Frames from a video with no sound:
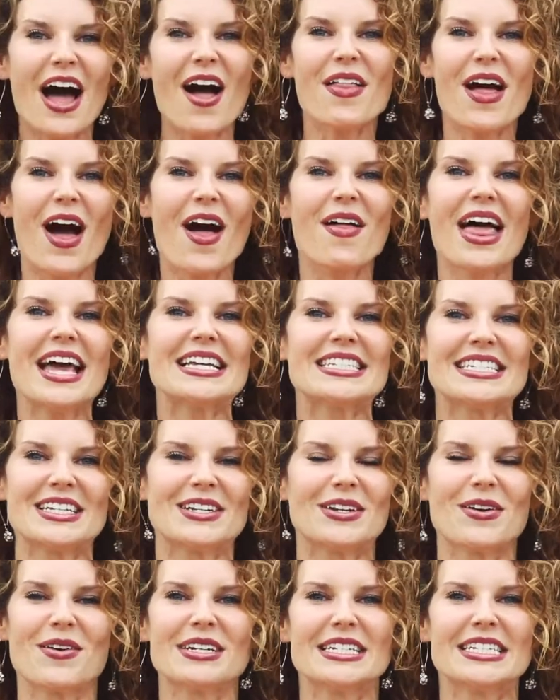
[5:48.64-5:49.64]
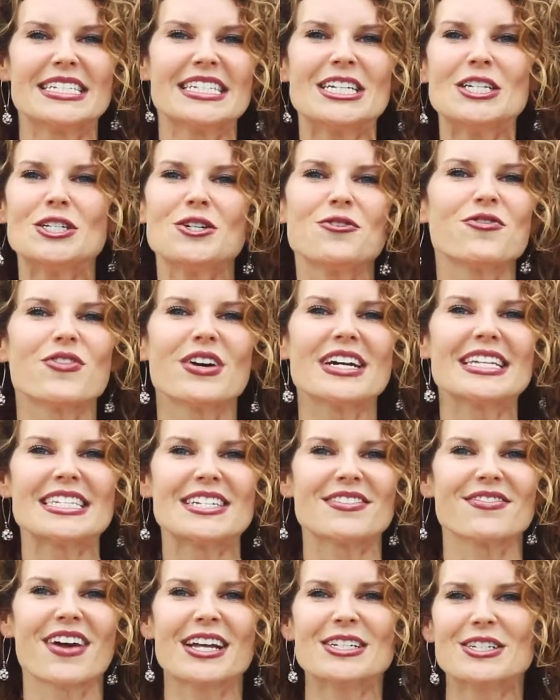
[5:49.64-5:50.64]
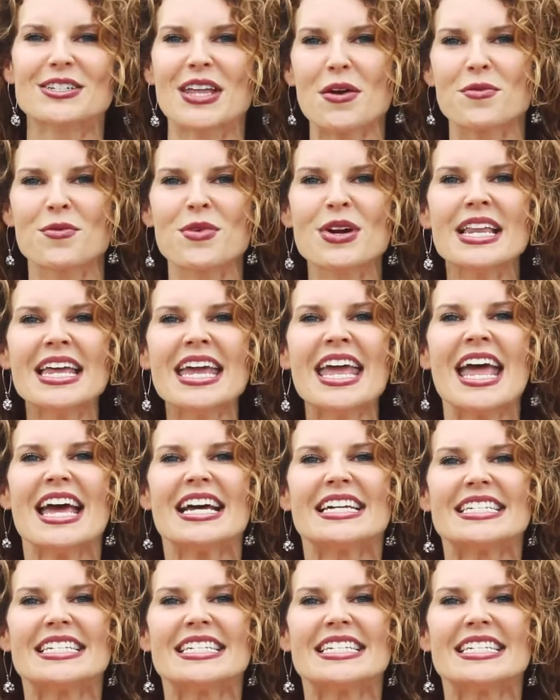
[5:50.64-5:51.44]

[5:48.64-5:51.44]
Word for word: I'll, I'll ask the Lord to send you friends around you that really